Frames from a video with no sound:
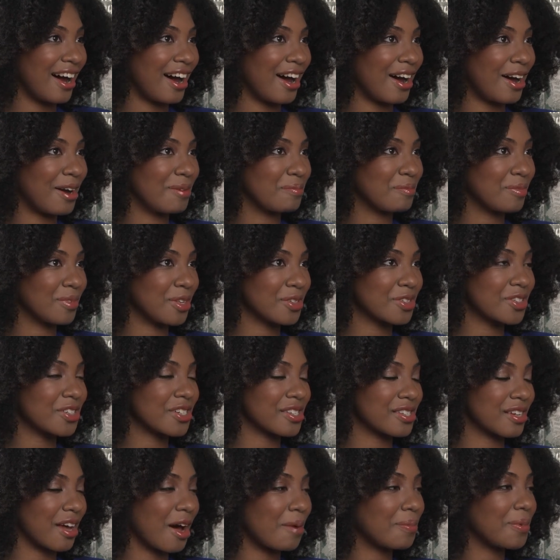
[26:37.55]
Those are
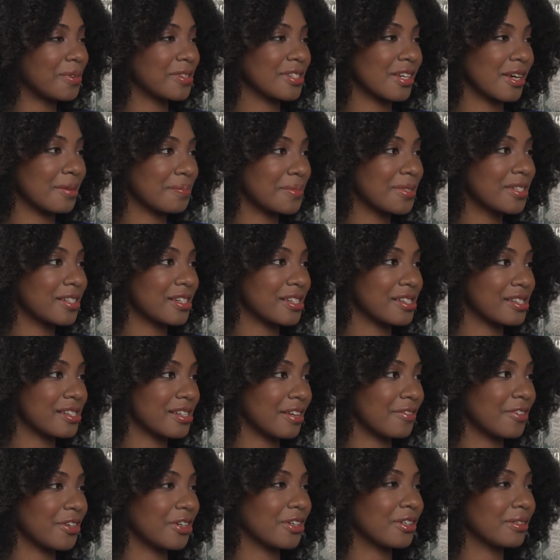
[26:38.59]
just a couple tips, just
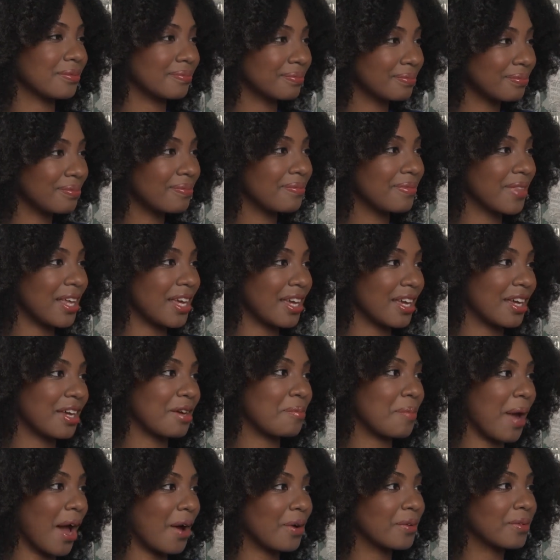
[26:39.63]
if you're thinking
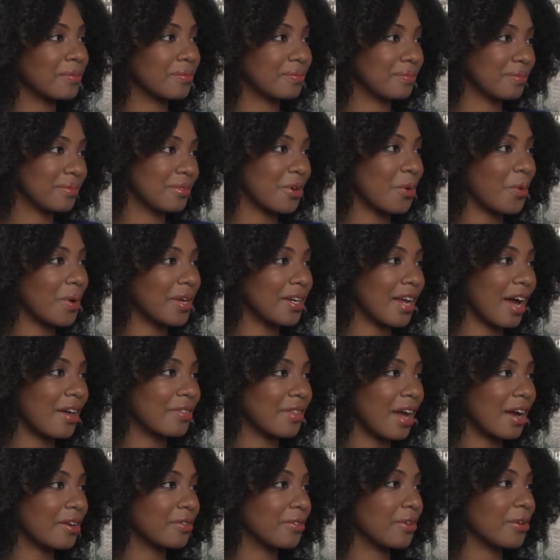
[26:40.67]
about going
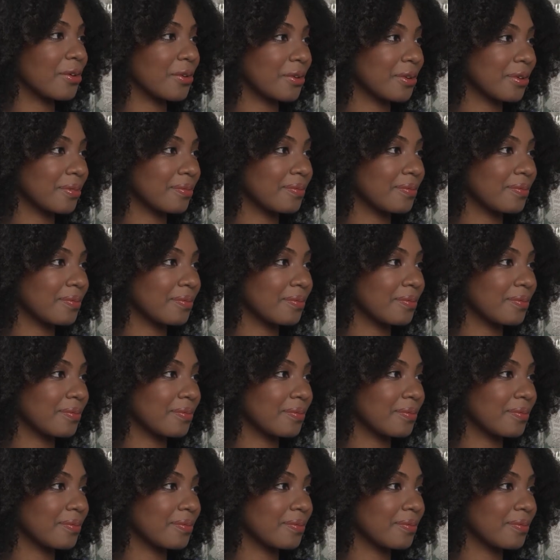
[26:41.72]
down that road.